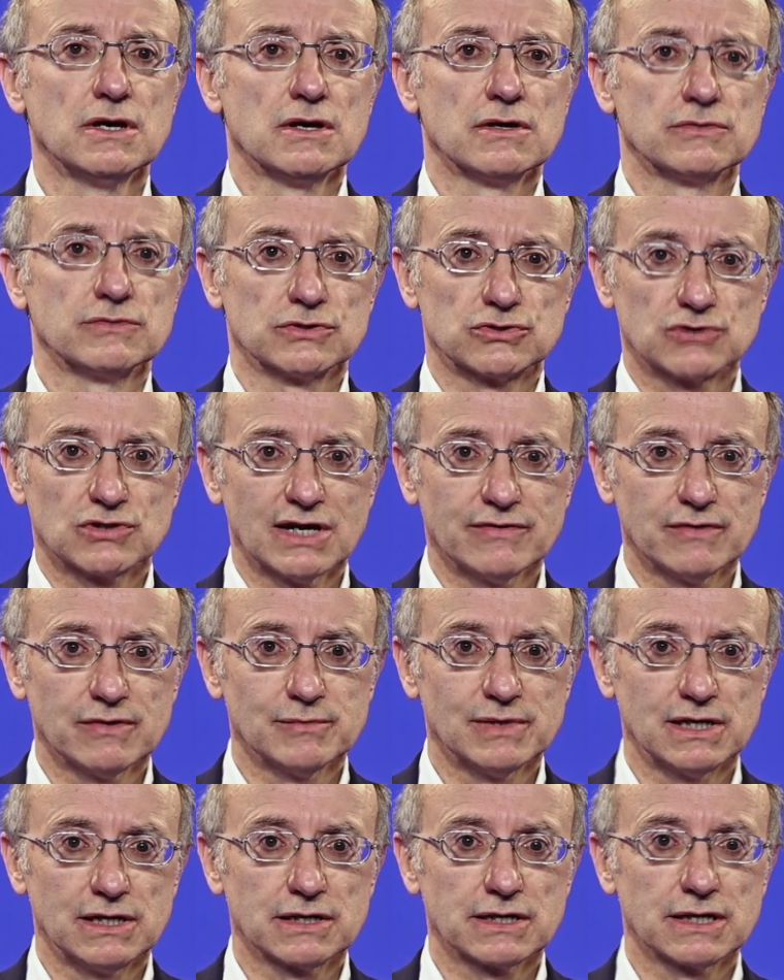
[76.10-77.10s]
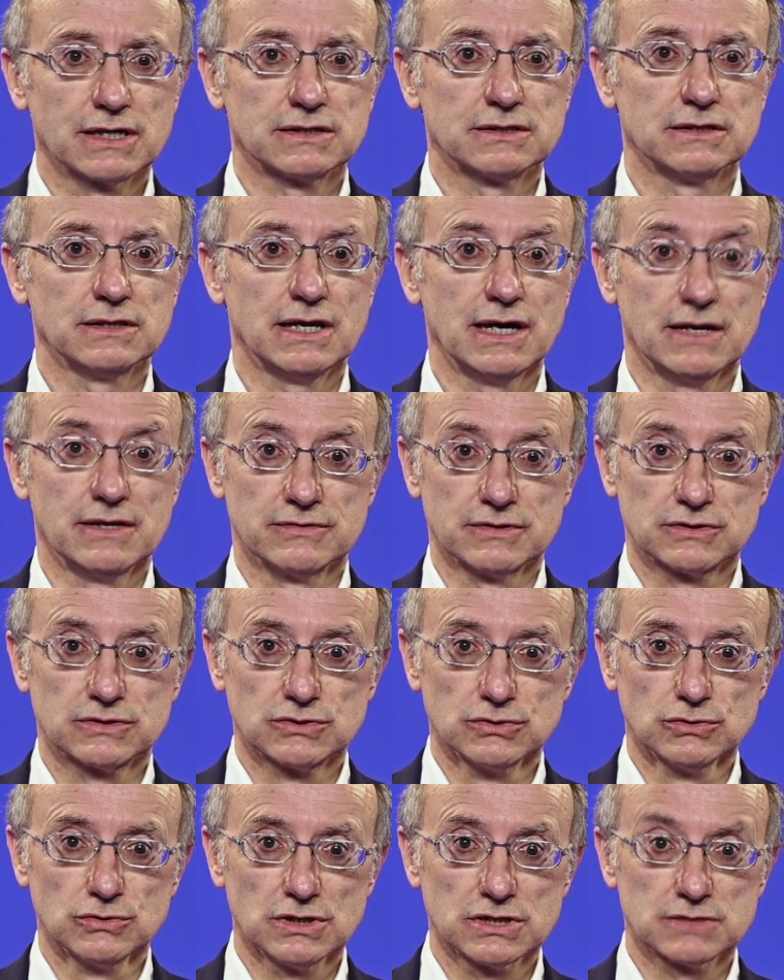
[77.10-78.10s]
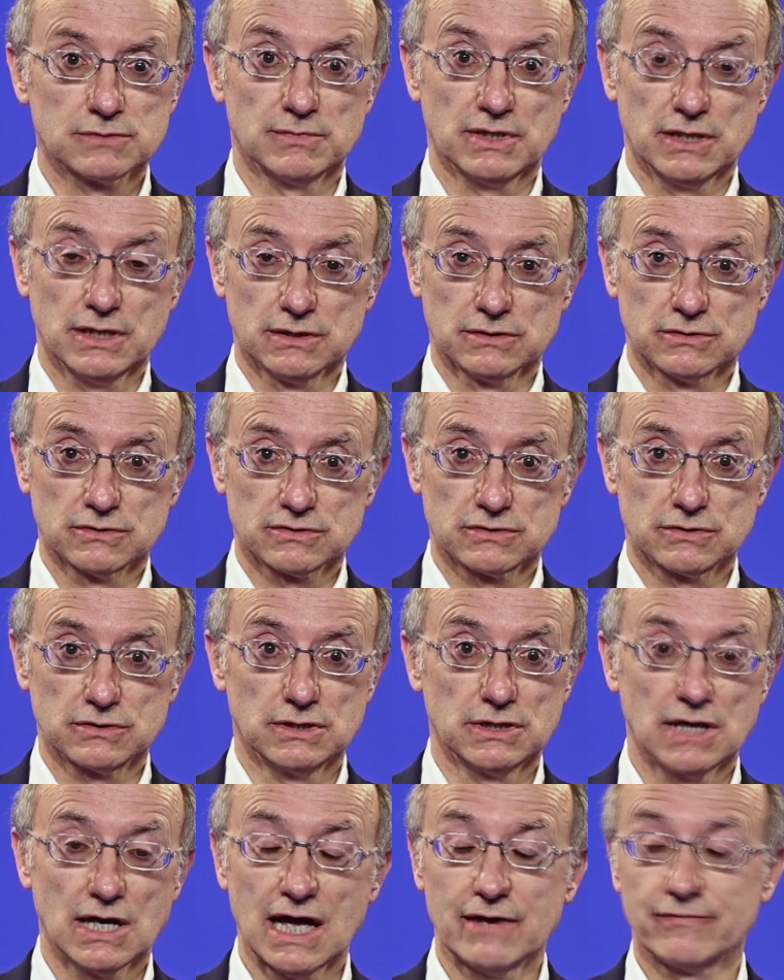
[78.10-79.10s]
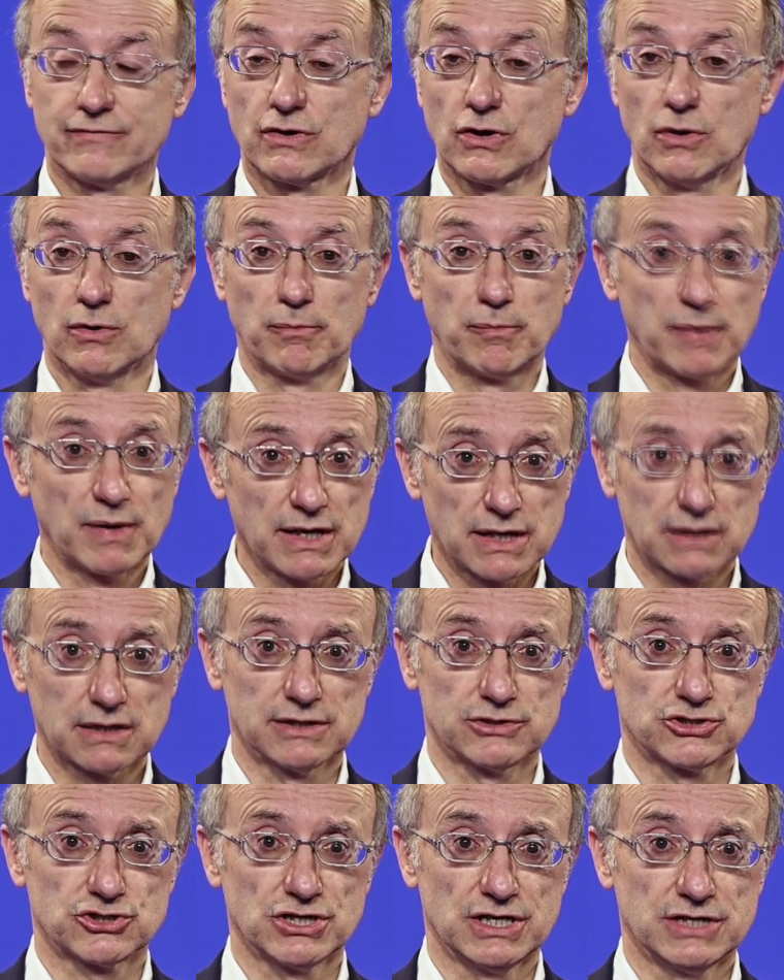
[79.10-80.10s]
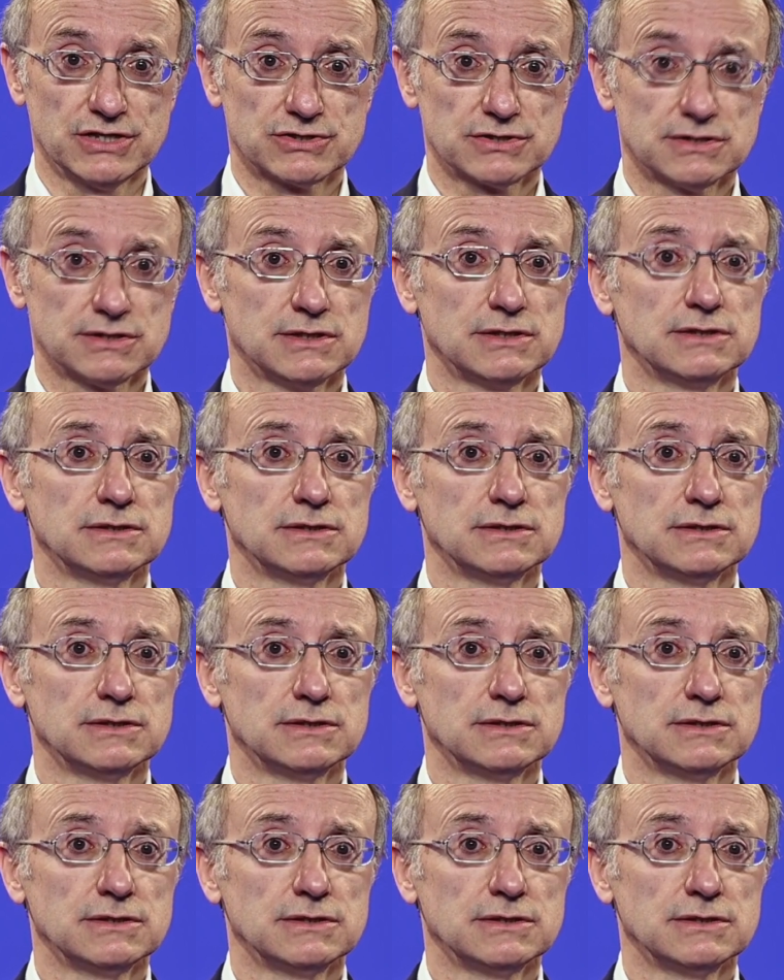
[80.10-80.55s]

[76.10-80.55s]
the travel market and the tourism industry have completely changed.